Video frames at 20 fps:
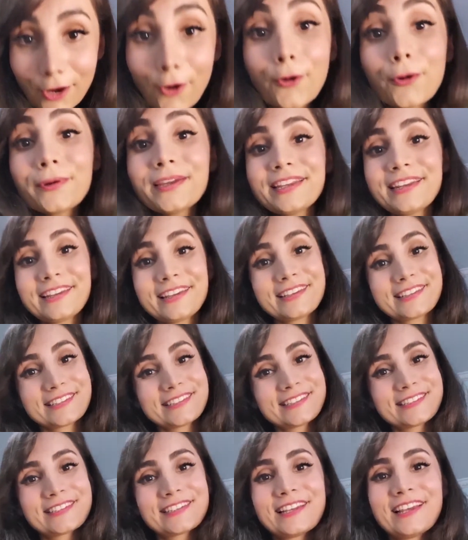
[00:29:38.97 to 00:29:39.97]
it is.
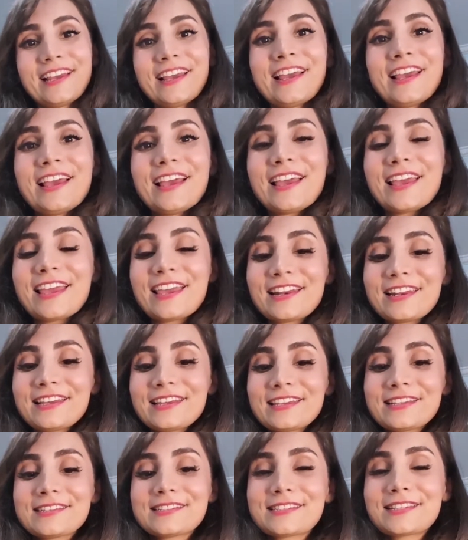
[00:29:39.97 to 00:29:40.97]
It
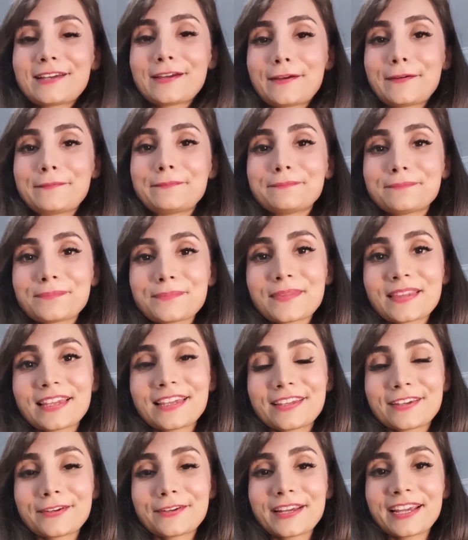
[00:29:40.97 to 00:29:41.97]
is.
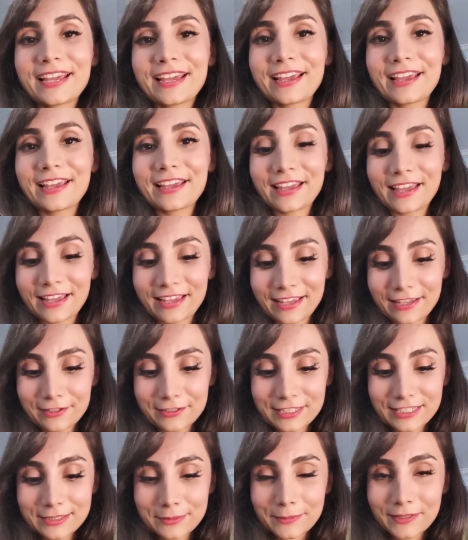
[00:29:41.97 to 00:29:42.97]
Okay, I have to
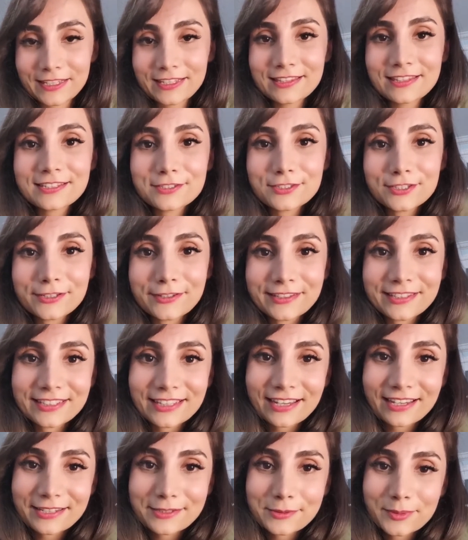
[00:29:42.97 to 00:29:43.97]
explain this to it. I
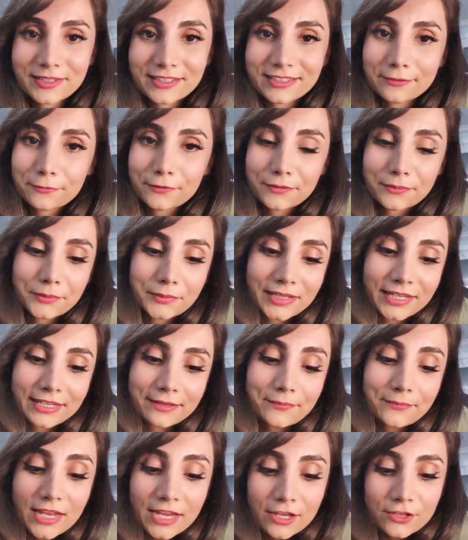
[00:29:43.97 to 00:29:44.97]
explained it from the beginning.
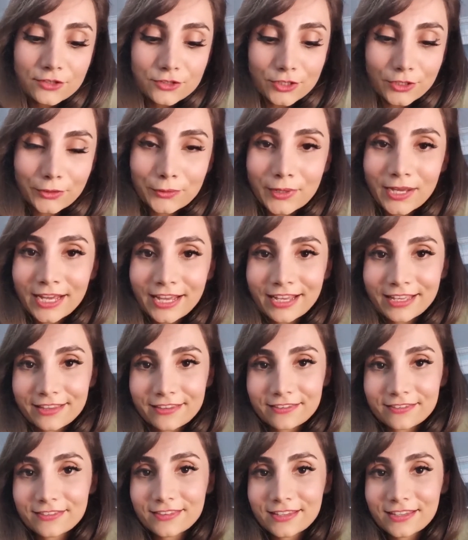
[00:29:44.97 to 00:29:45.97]
So
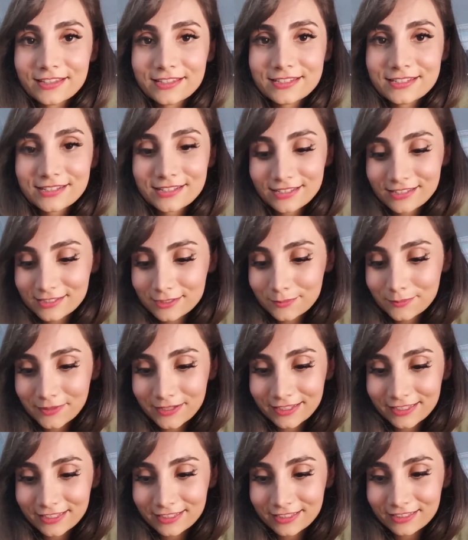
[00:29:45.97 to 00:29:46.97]
this is
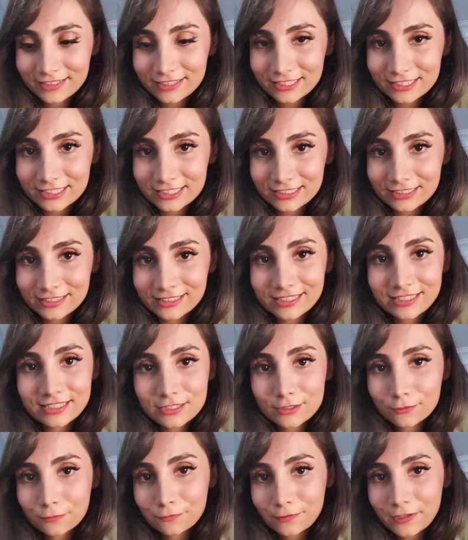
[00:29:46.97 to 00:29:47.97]
my
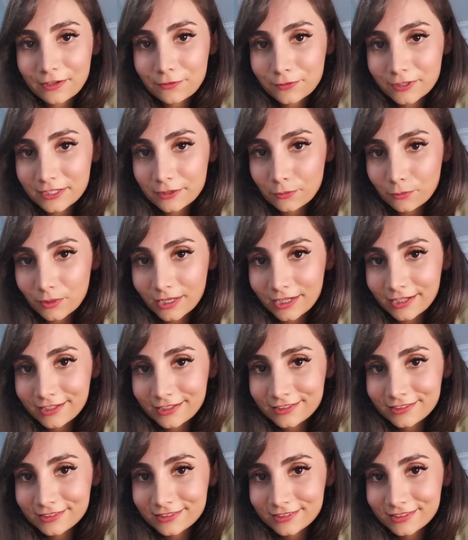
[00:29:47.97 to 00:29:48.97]
least favorite
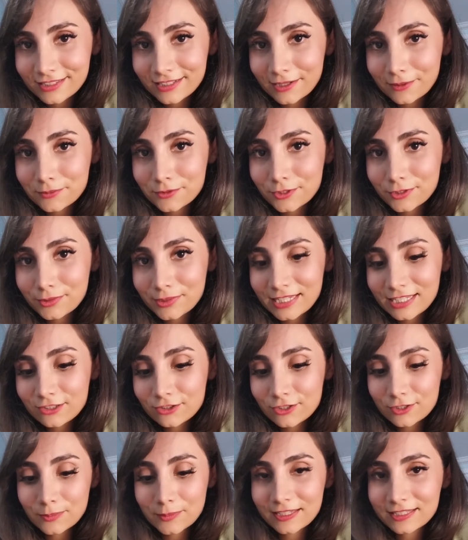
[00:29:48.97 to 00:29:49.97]
one that I'm doing,
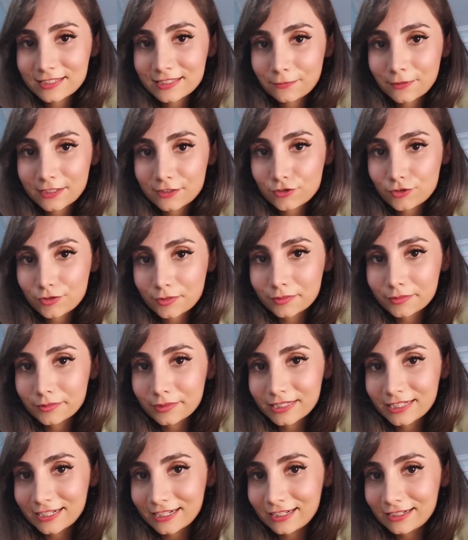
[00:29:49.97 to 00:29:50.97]
just because if I screw
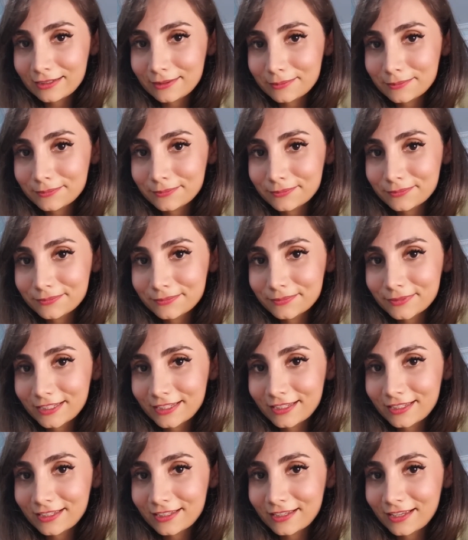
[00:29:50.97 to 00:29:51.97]
it up,
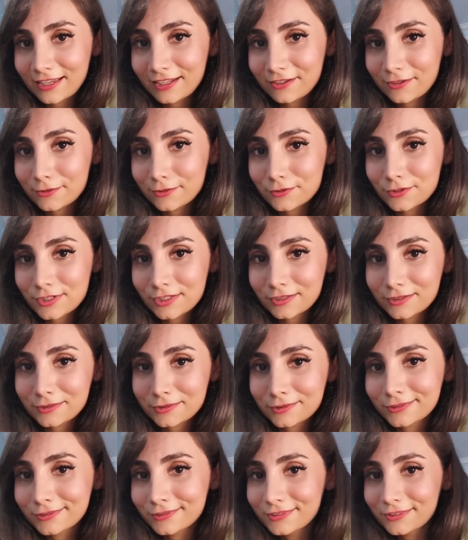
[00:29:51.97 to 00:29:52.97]
and
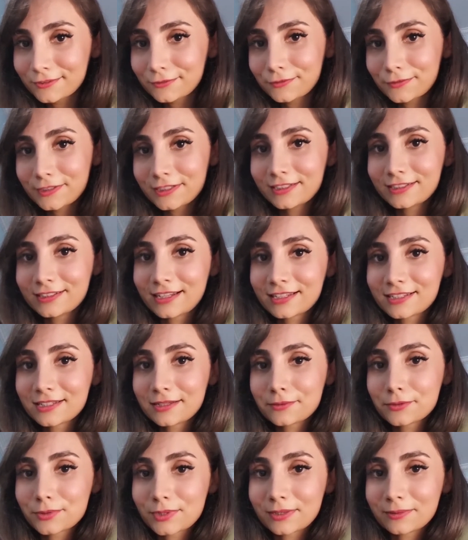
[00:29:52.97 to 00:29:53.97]
also for the next times
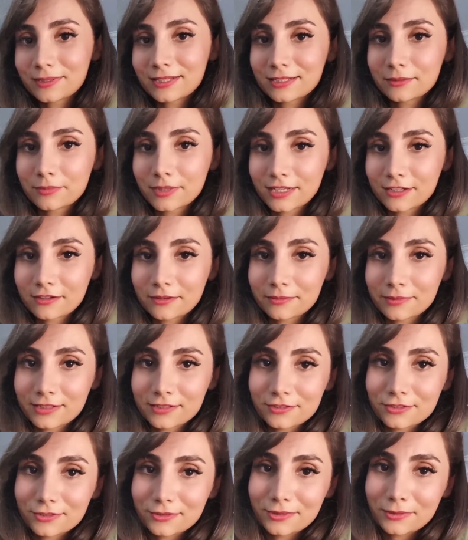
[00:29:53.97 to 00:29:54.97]
when I'm getting better, I'm gonna
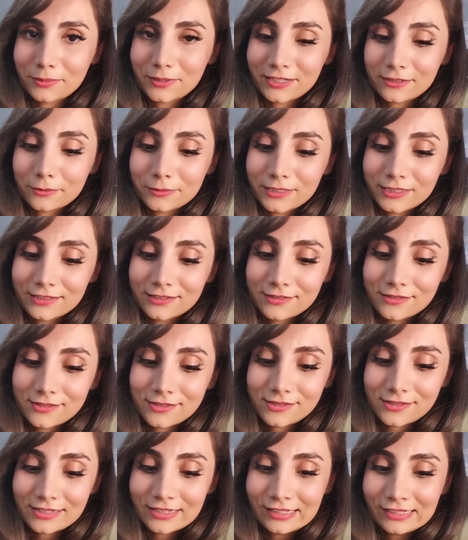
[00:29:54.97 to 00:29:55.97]
do the better
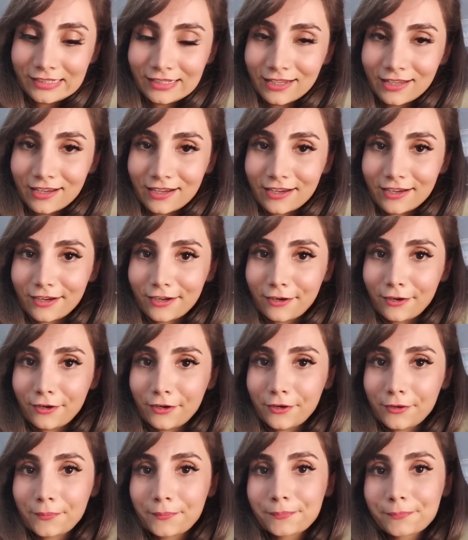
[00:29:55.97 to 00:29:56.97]
ones.
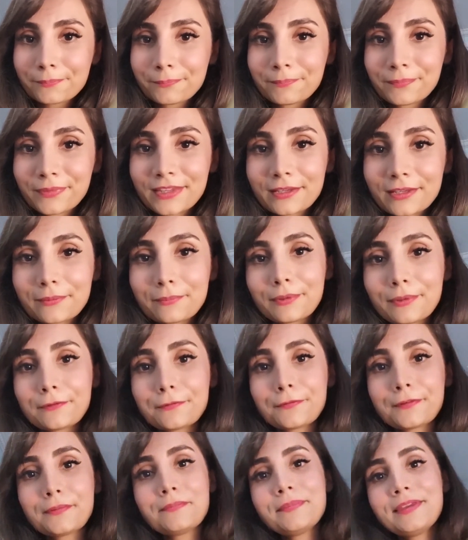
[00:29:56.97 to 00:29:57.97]
But
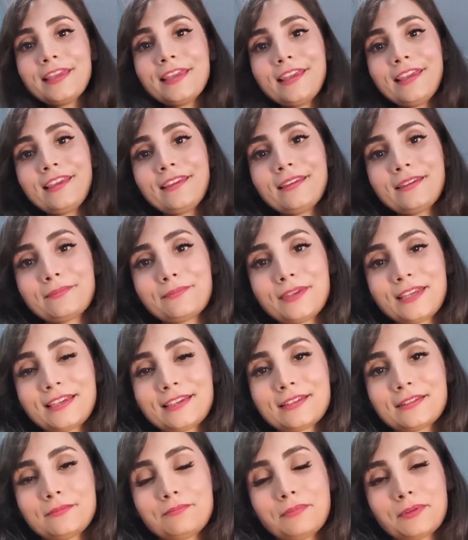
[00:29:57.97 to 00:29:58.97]
for me,
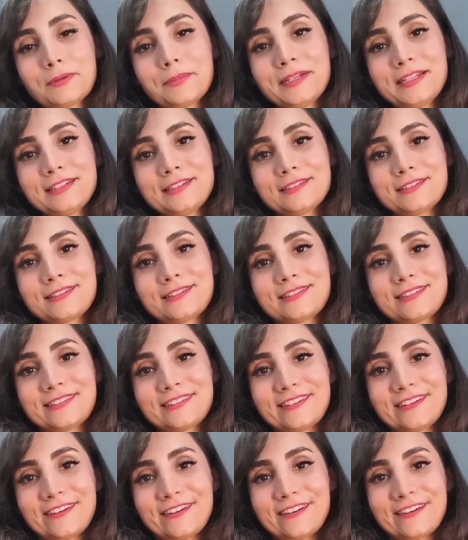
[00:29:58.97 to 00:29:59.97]
because mermaids,
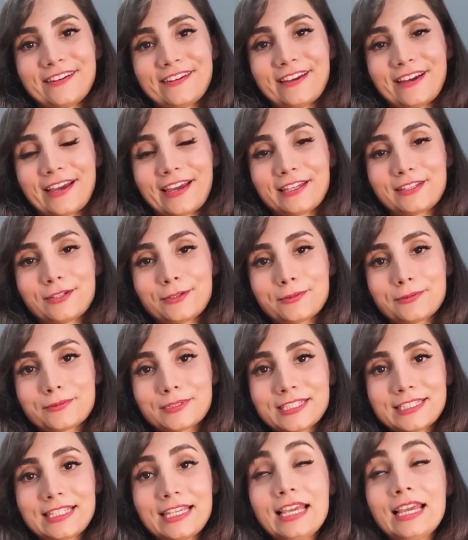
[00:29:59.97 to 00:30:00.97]
I don't
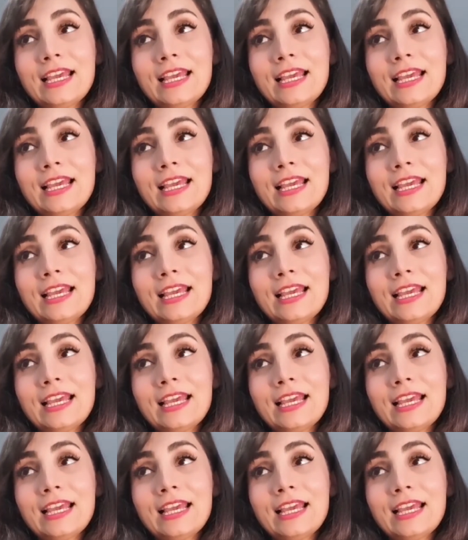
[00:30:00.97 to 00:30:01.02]
really